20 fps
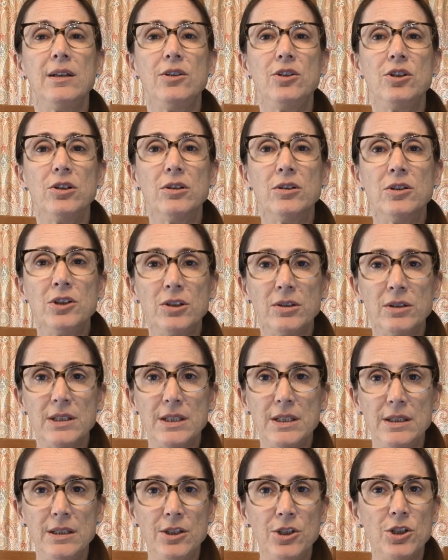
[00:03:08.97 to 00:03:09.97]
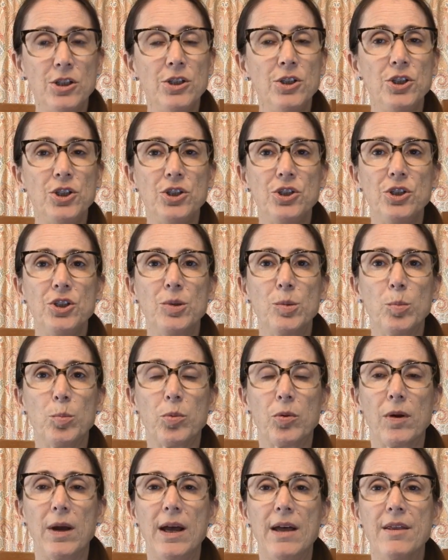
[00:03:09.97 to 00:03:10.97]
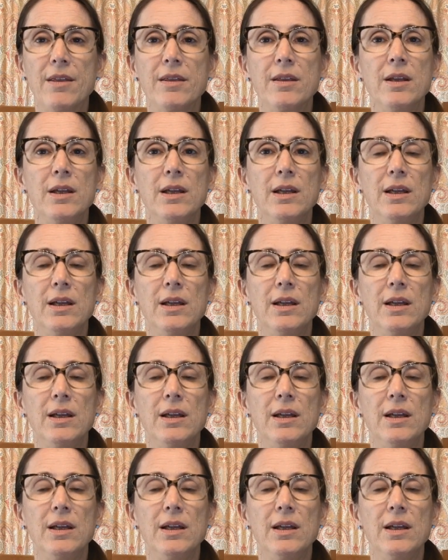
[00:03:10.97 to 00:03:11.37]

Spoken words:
turn your attention to your breath